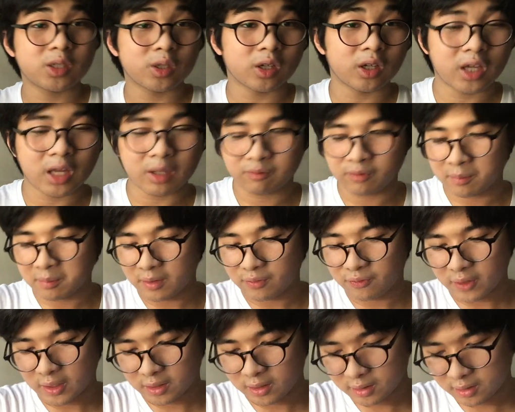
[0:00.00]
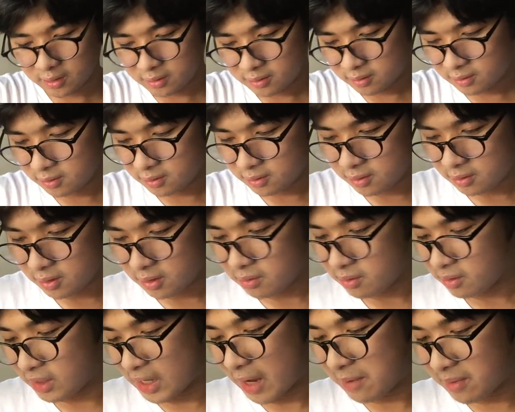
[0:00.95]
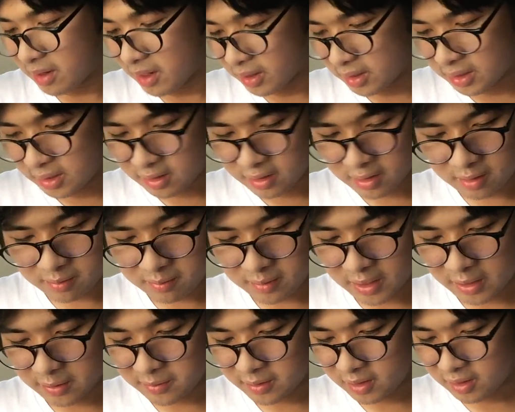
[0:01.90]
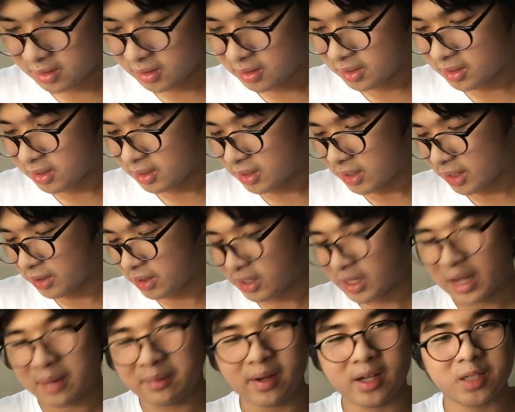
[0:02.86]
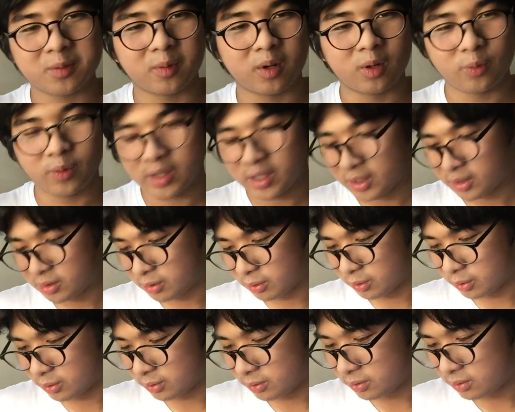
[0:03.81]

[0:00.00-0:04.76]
you can get from me, Fender. Yamaha either, probably. I think Yamaha's more willing to